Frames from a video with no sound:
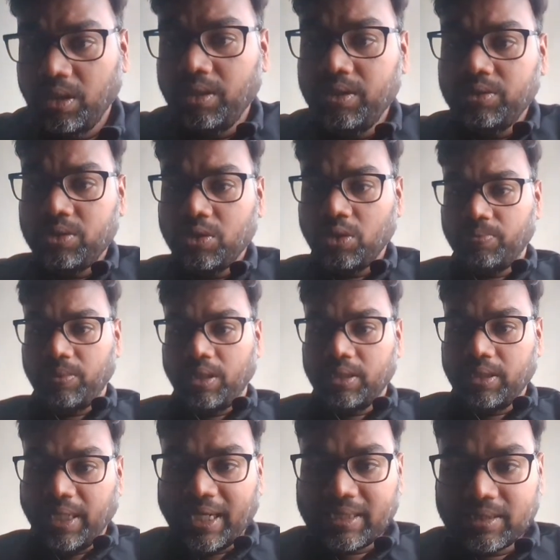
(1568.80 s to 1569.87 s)
so
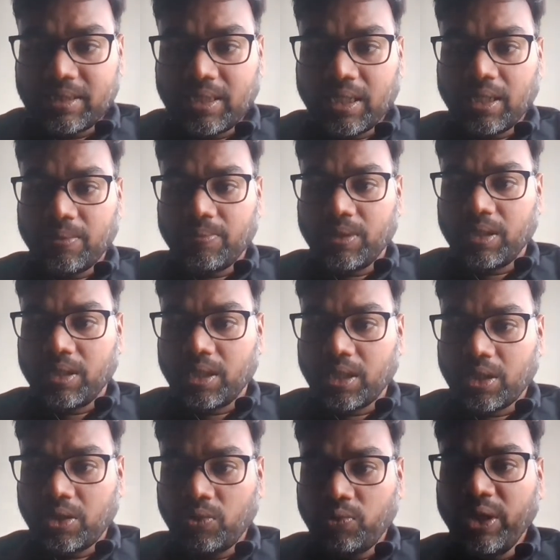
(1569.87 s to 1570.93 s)
that's
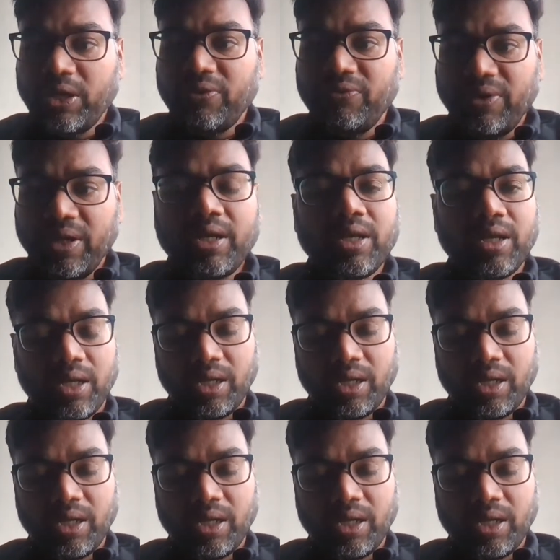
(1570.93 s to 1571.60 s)
the quick win,